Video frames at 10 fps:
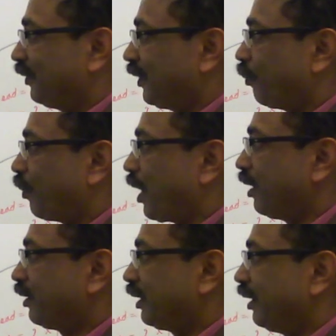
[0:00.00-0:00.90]
The
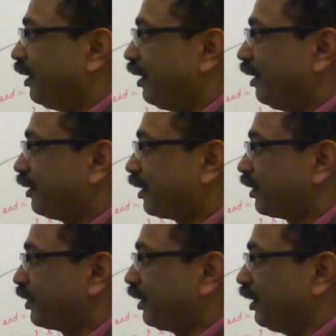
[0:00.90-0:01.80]
part
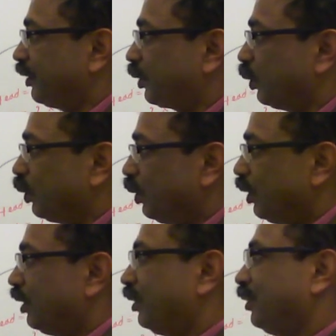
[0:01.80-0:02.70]
enters into